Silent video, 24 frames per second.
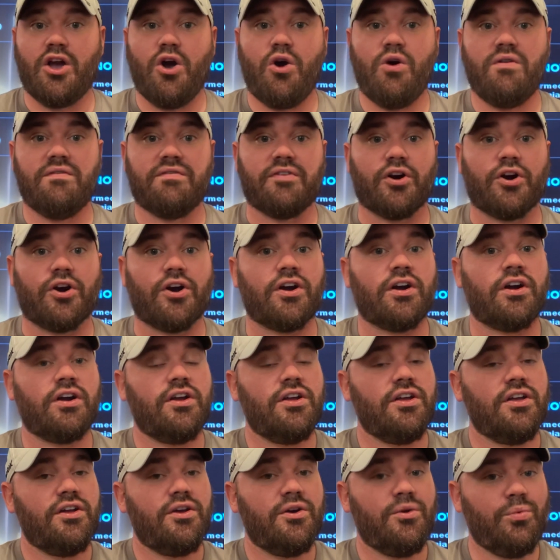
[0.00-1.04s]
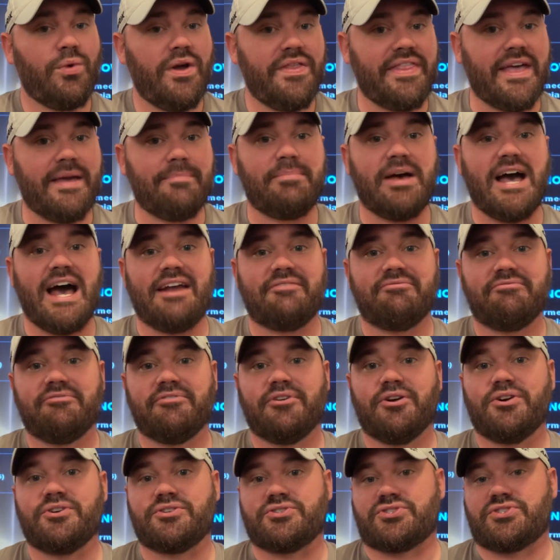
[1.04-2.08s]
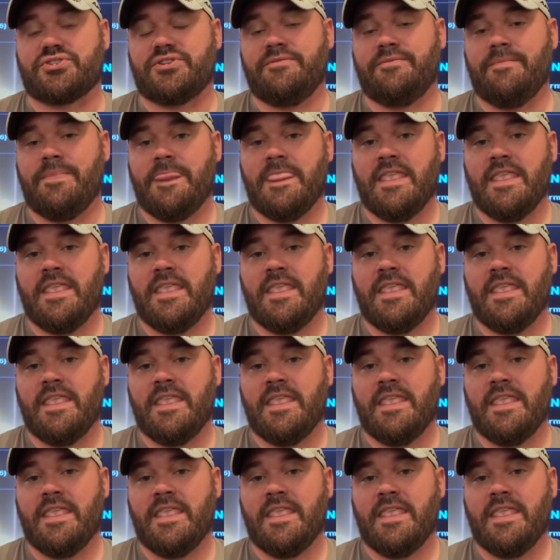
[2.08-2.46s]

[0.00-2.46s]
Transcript: over when they bat first.